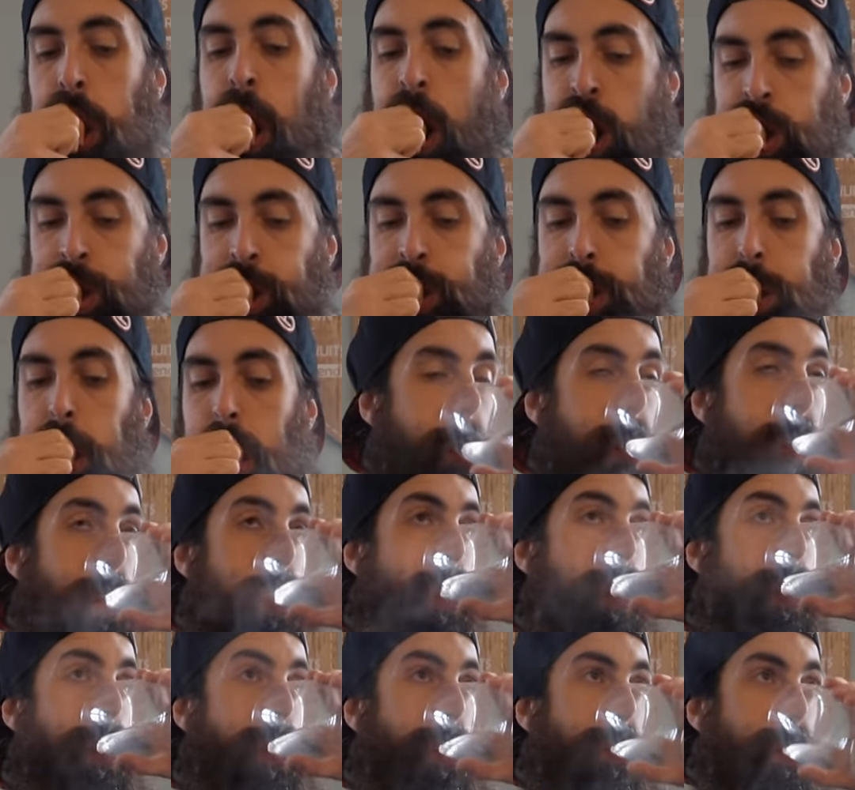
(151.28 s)
a little bit. It's not
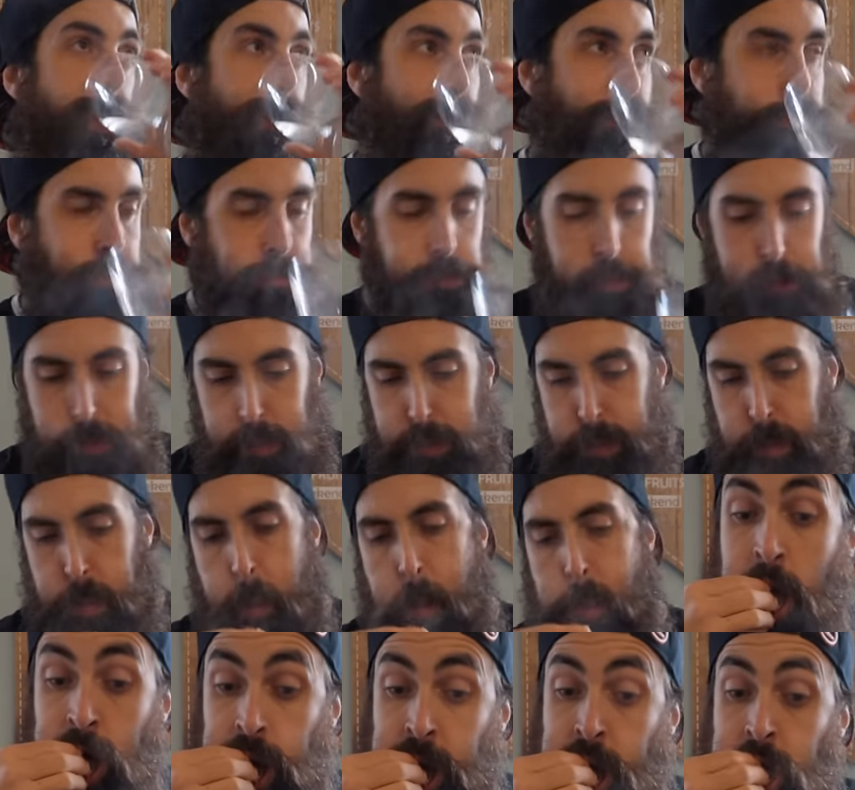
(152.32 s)
like a contest.
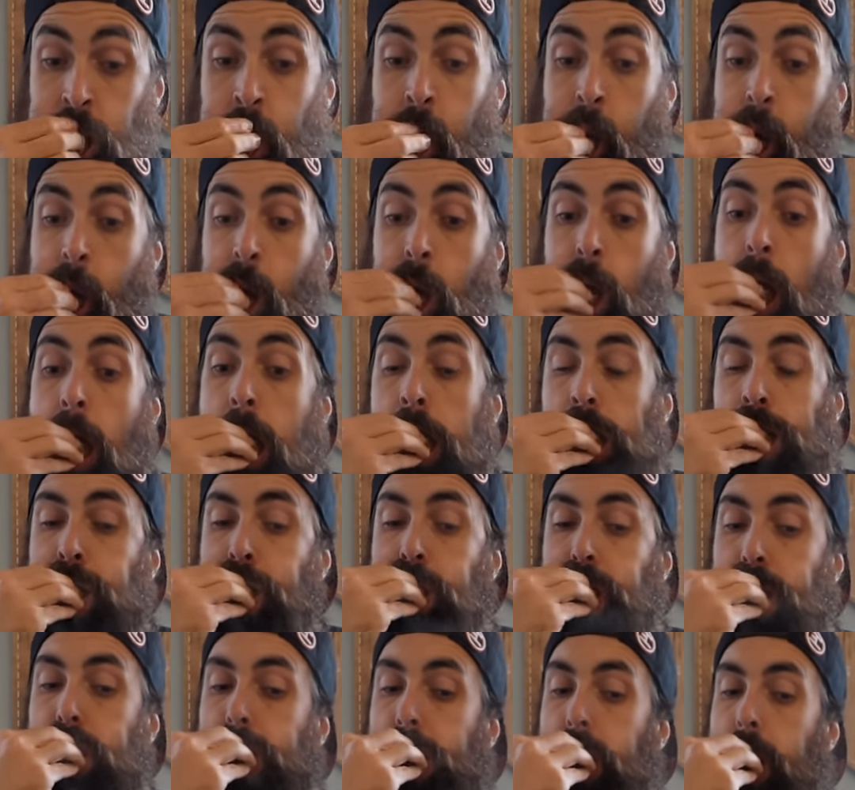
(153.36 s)
But this
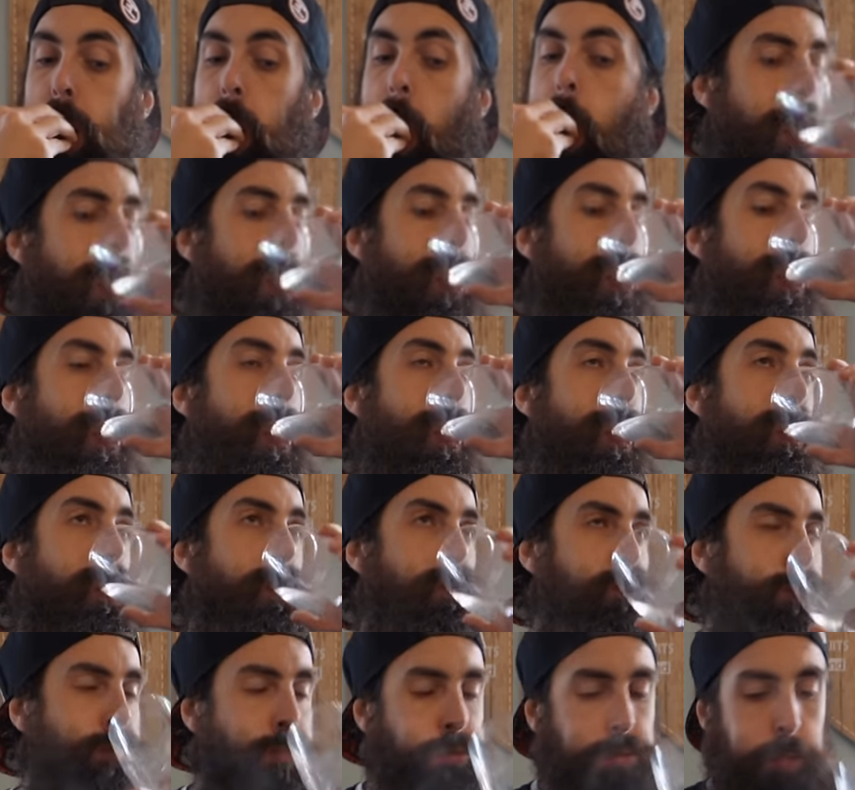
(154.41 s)
here, I'm trying to eat as
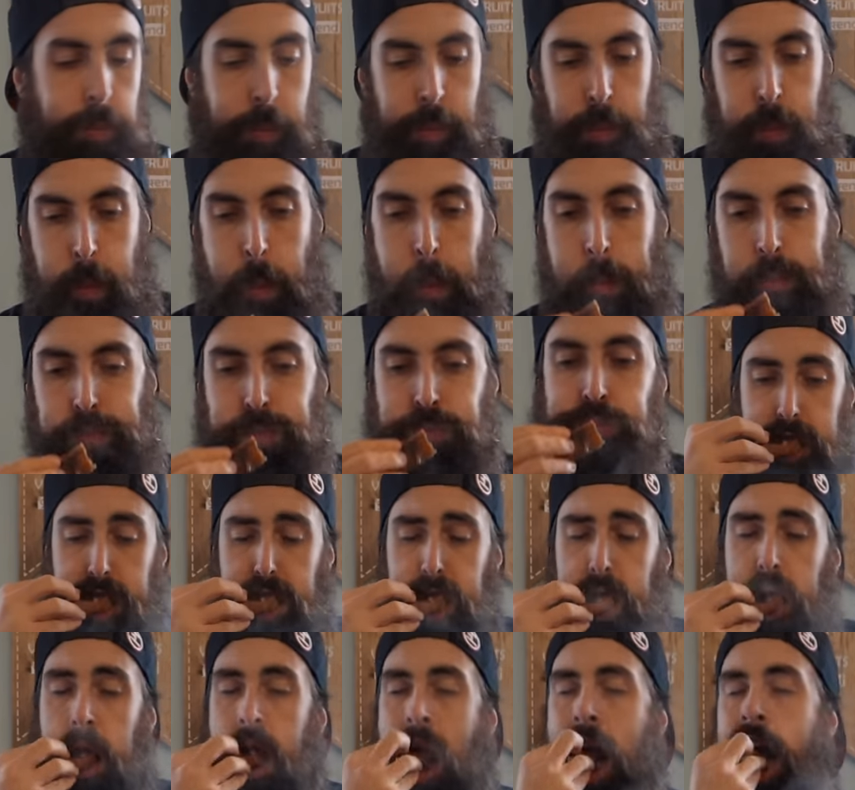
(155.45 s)
fast pretty much as I
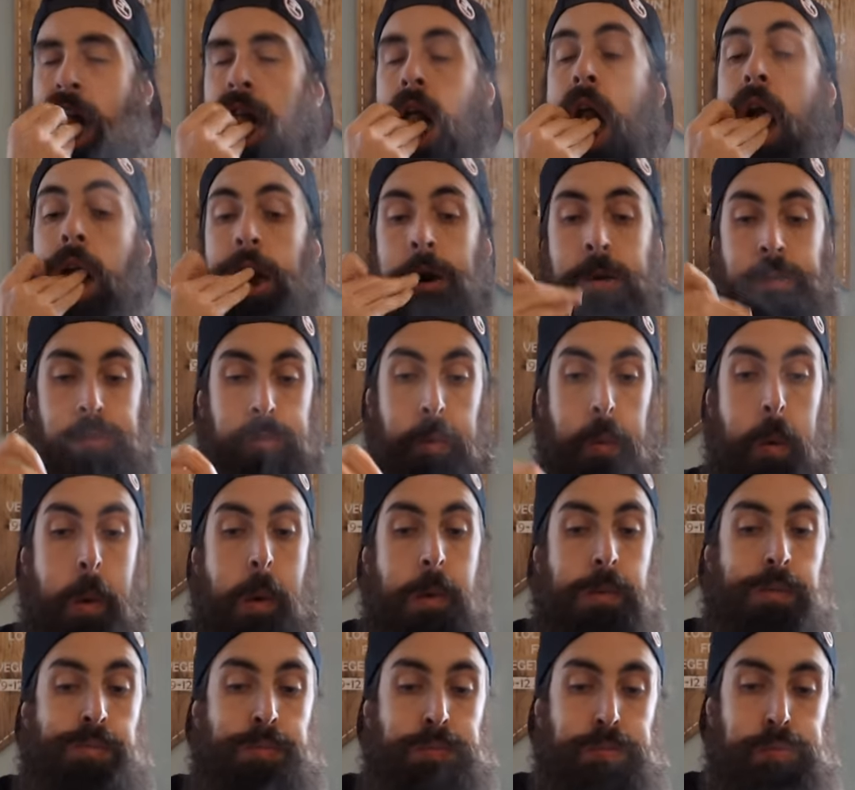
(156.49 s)
can without making a total
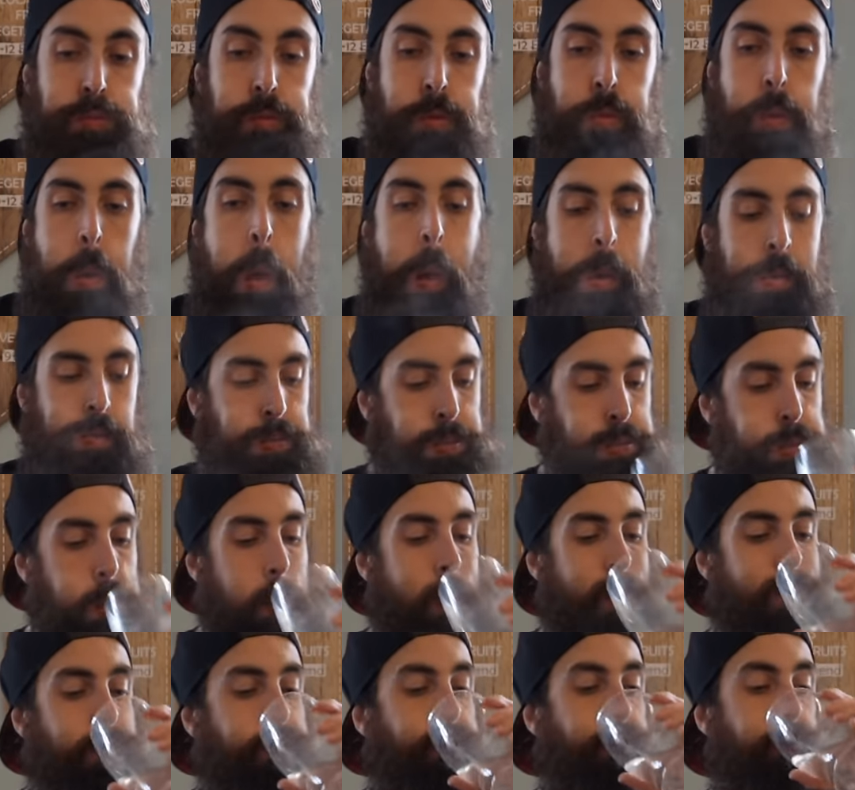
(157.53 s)
mess of my beard, because 20
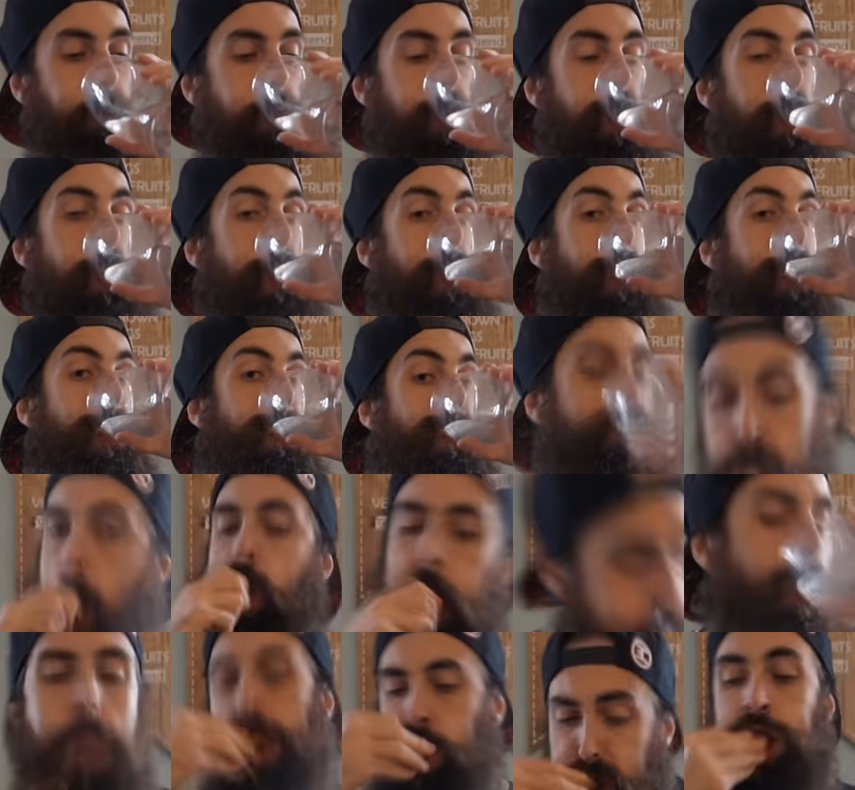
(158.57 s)
minutes is a
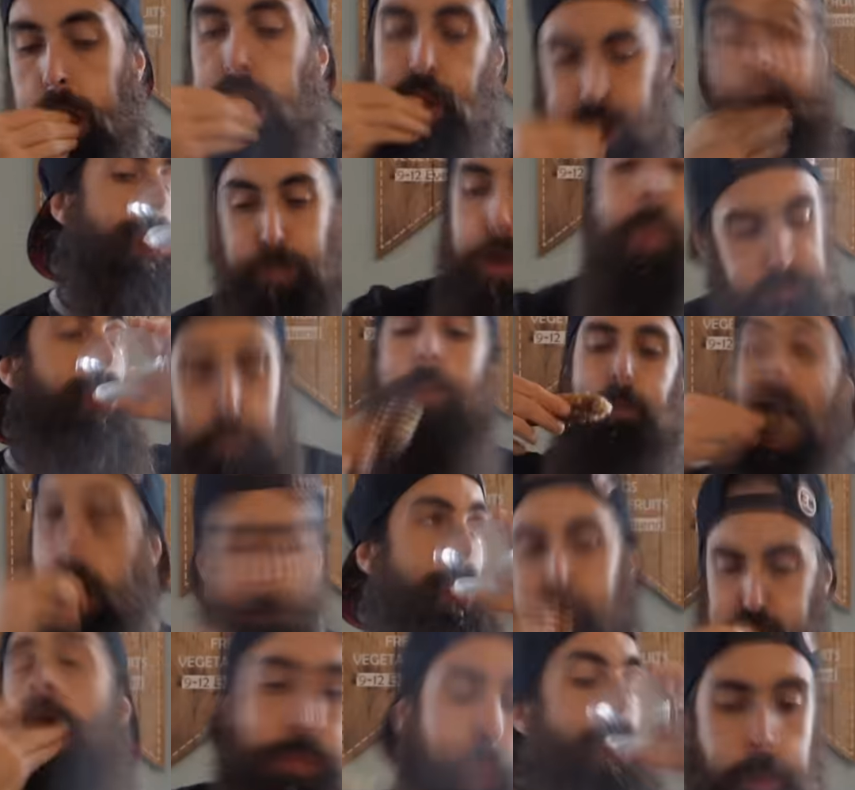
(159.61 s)
crazy time limit
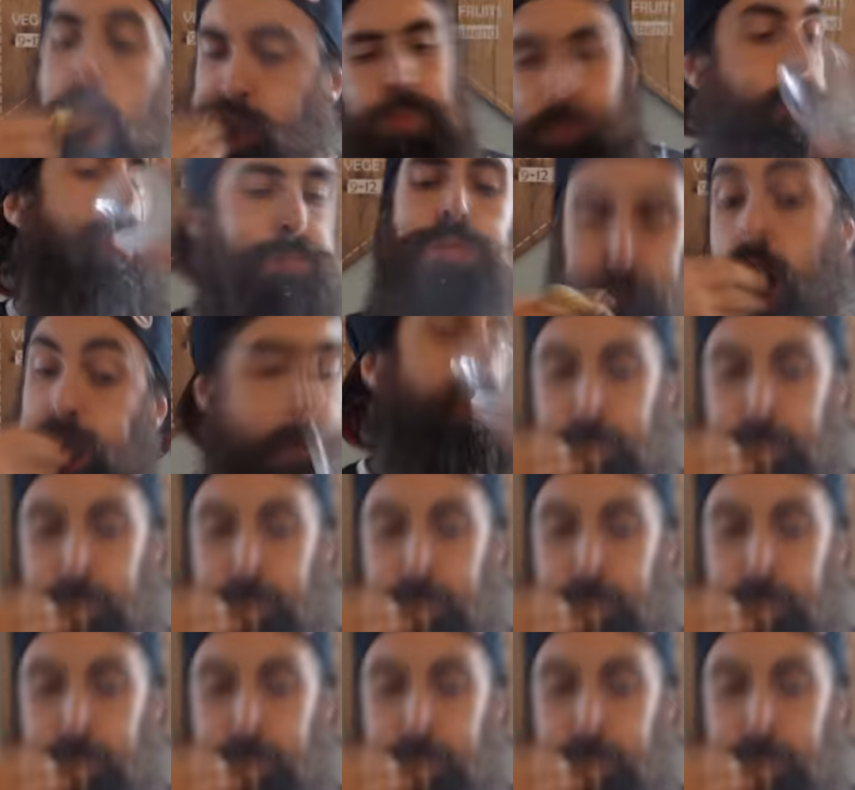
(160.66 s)
for this amount of food.